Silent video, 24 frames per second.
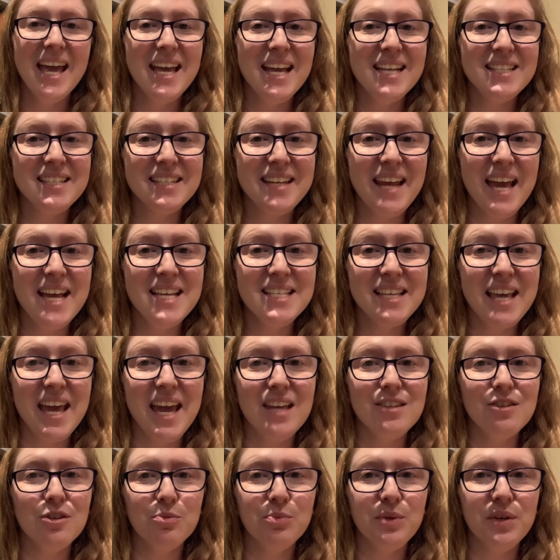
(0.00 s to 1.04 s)
In today's
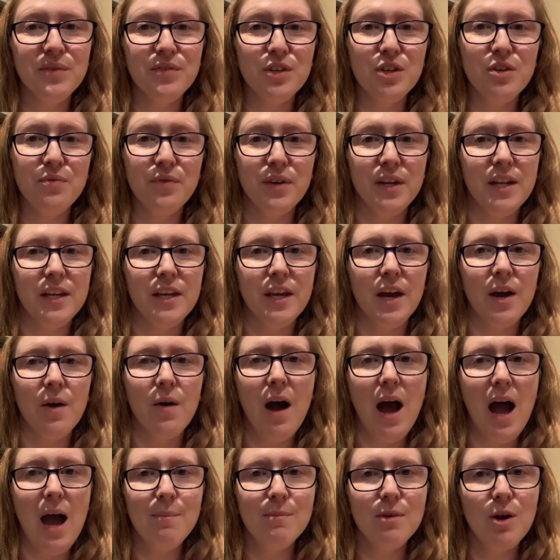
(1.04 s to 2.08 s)
candle review video,
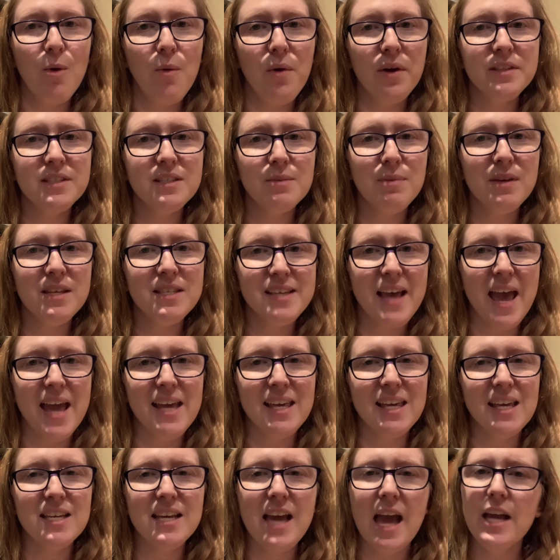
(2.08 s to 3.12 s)
I'm going to be
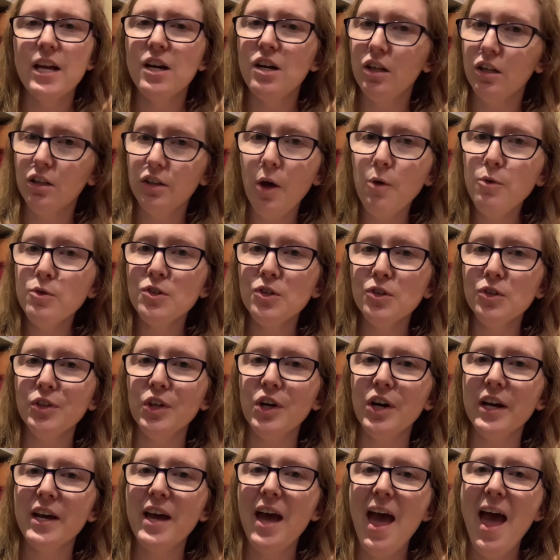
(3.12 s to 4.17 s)
taking a closer
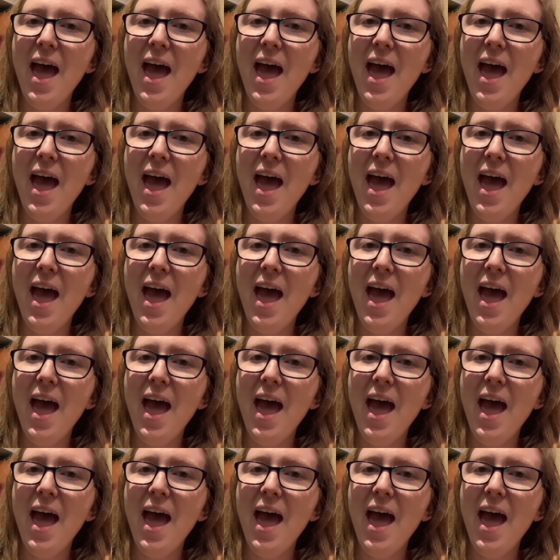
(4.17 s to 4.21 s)
look